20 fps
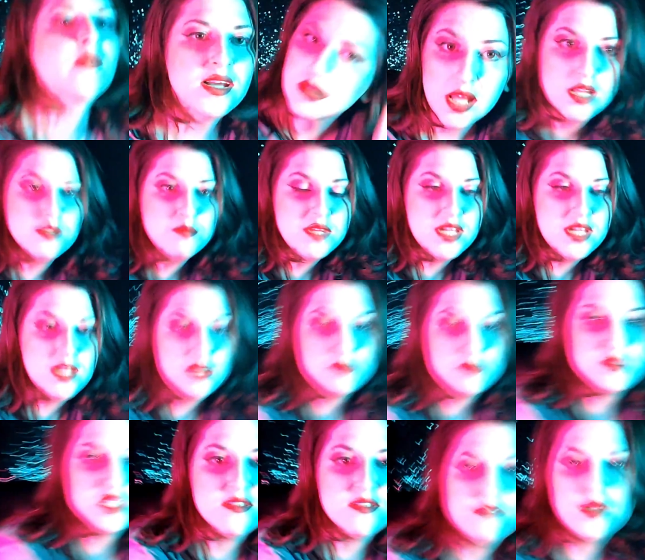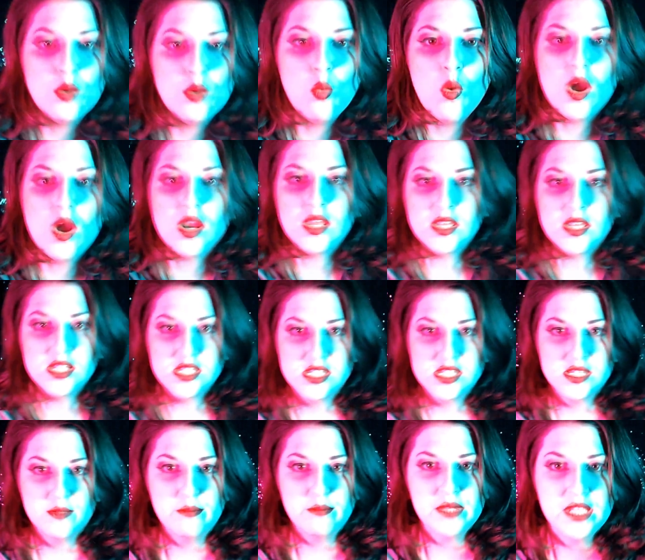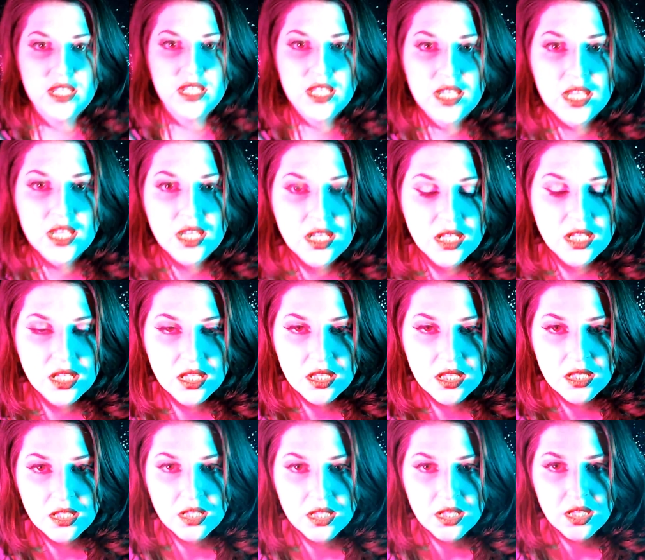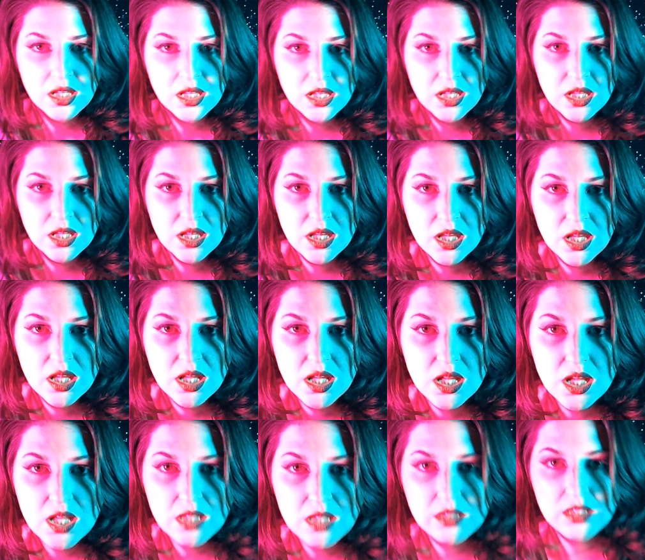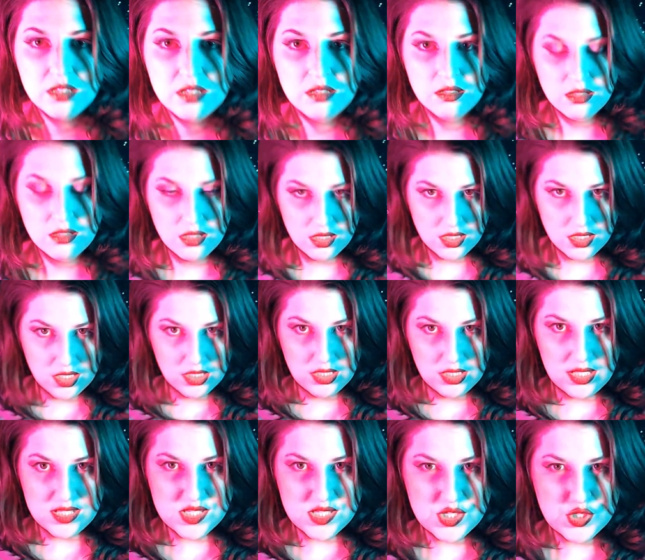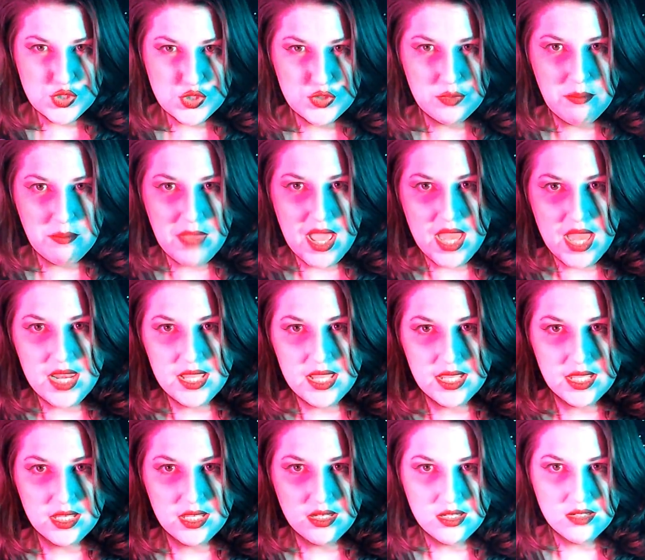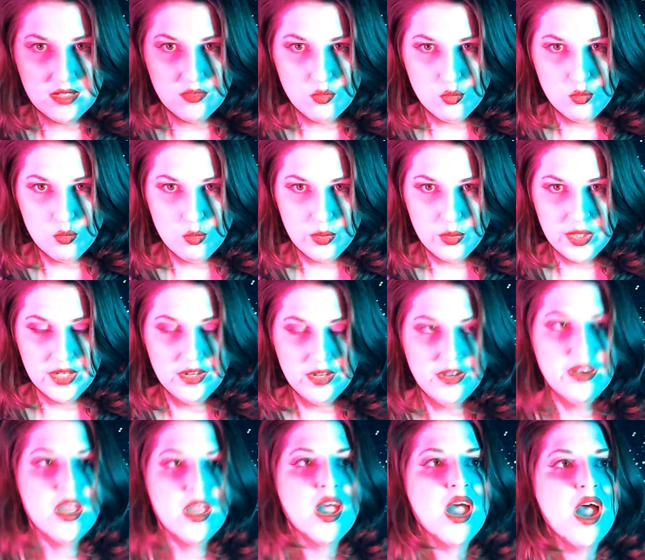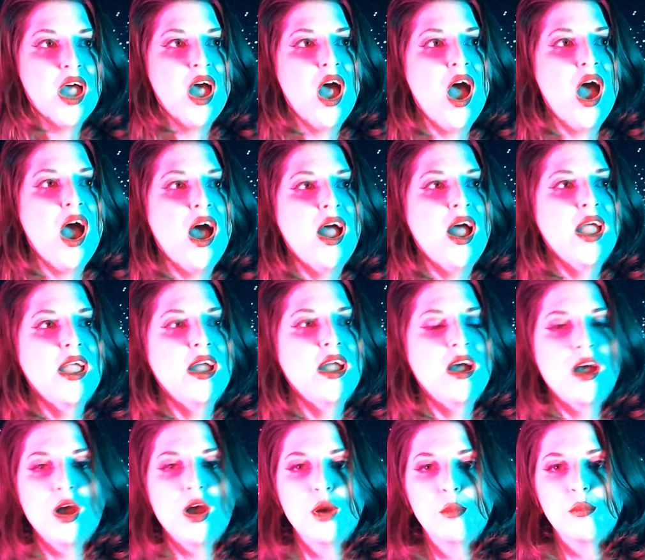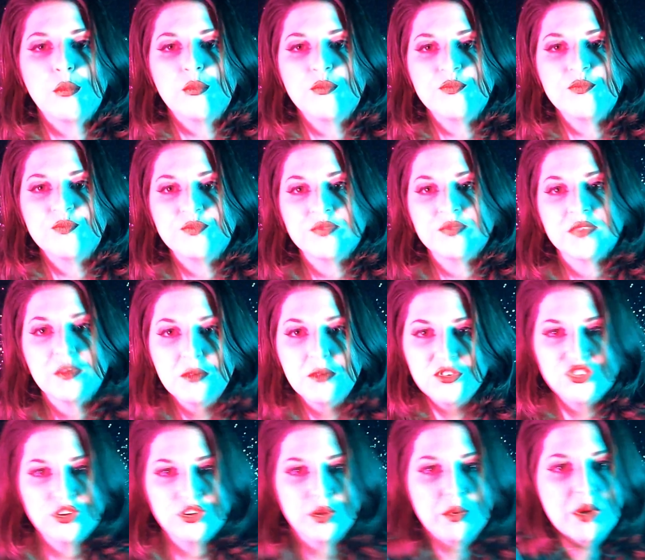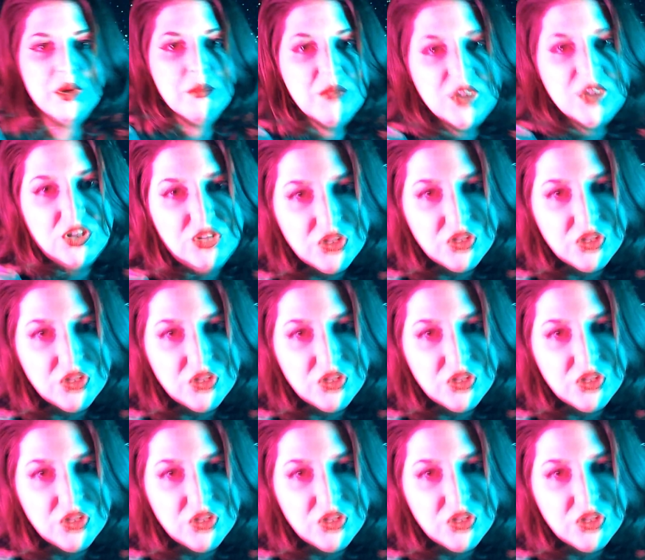sometimes if I want it to be a little less dramatic and weird, I'll show you what I'm gonna do.